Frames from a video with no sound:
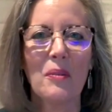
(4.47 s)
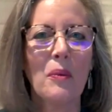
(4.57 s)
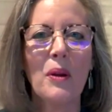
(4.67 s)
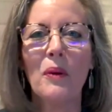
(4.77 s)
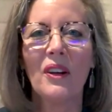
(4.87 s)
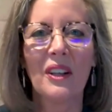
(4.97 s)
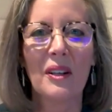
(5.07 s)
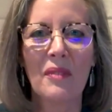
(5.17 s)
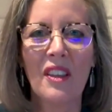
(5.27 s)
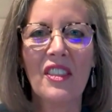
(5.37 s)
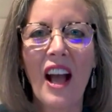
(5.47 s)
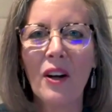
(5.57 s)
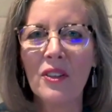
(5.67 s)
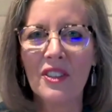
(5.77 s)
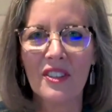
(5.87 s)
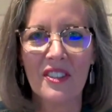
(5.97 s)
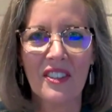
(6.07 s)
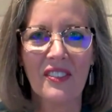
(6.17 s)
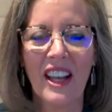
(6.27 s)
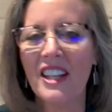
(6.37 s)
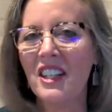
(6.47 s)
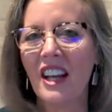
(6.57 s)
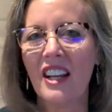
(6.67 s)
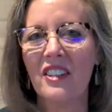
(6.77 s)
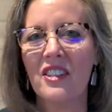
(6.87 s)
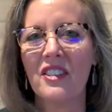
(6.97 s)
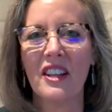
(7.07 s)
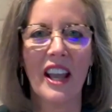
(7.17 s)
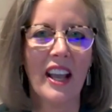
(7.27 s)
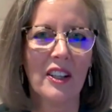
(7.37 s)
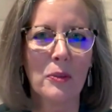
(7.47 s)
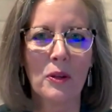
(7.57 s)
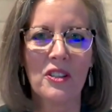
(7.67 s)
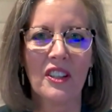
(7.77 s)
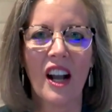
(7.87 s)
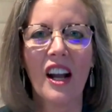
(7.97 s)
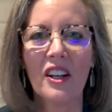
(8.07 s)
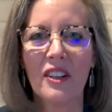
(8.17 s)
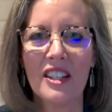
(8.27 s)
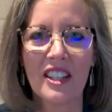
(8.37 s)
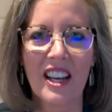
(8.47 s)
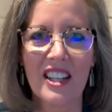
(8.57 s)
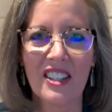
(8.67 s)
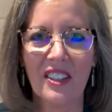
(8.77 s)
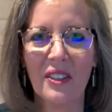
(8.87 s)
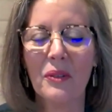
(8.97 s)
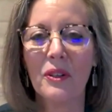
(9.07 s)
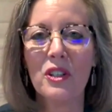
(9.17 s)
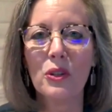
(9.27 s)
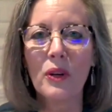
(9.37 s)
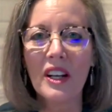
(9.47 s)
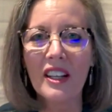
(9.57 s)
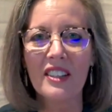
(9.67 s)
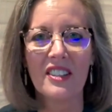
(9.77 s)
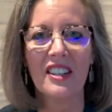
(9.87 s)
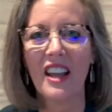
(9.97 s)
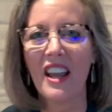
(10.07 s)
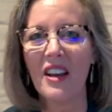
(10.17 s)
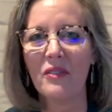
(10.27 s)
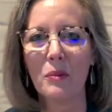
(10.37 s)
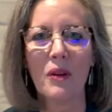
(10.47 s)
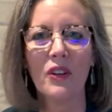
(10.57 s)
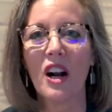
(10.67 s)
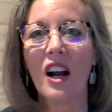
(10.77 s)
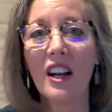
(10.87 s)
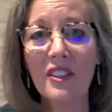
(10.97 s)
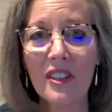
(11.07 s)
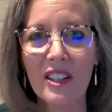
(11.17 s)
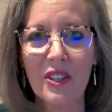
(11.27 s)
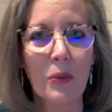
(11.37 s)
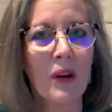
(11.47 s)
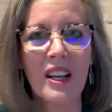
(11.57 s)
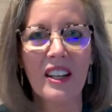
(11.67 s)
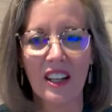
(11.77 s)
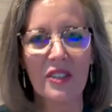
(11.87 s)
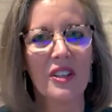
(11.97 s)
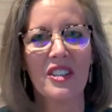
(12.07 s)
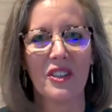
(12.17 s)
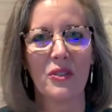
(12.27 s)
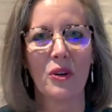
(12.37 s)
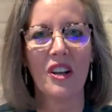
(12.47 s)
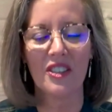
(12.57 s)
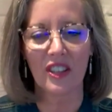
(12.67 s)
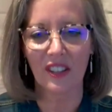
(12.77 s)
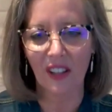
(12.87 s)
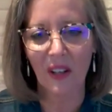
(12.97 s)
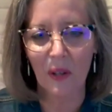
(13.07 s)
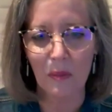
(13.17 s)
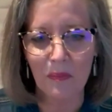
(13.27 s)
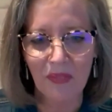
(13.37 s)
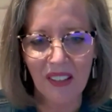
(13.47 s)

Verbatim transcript: We welcome the thousands of educators and experts in higher education who are joining us today from over 120 countries across the globe.